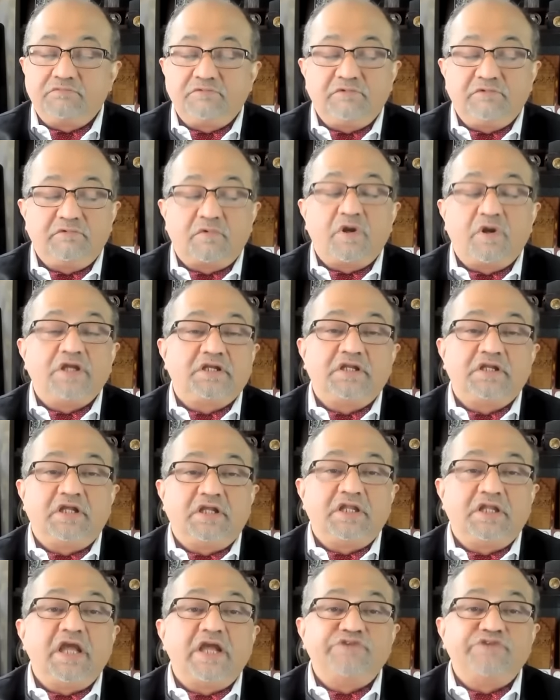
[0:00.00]
quite
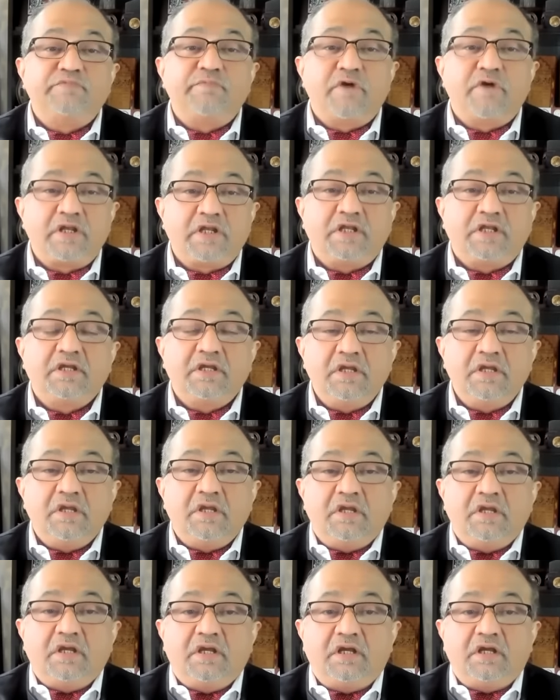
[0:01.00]
clearly hegemonic.
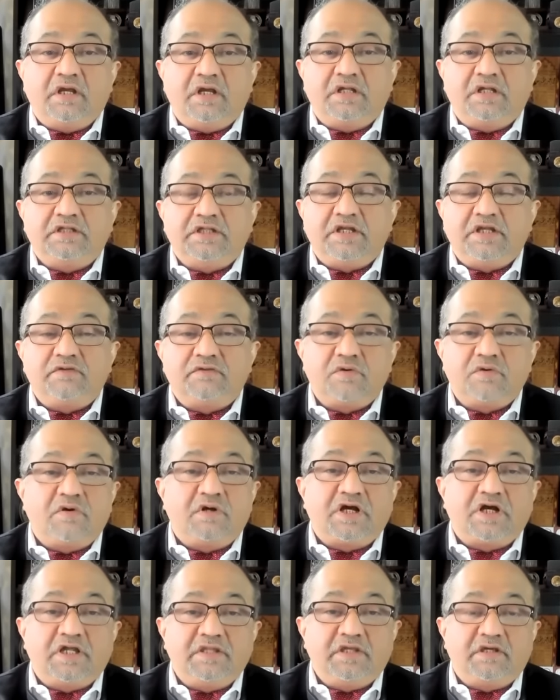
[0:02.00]
Uh, there is no
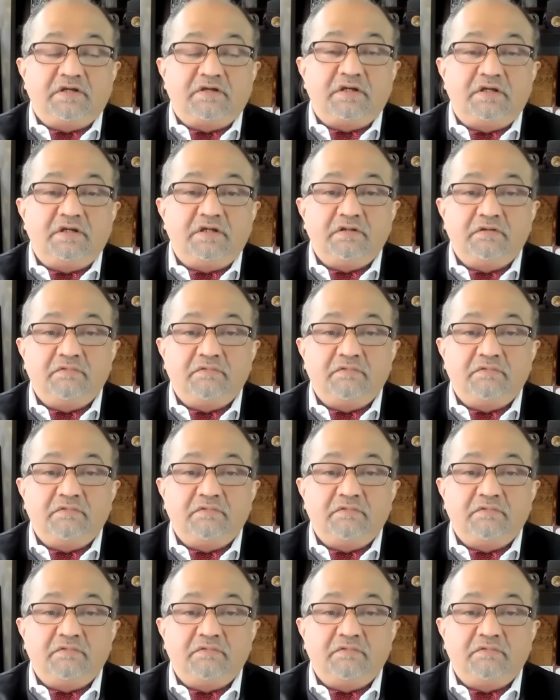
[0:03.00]
other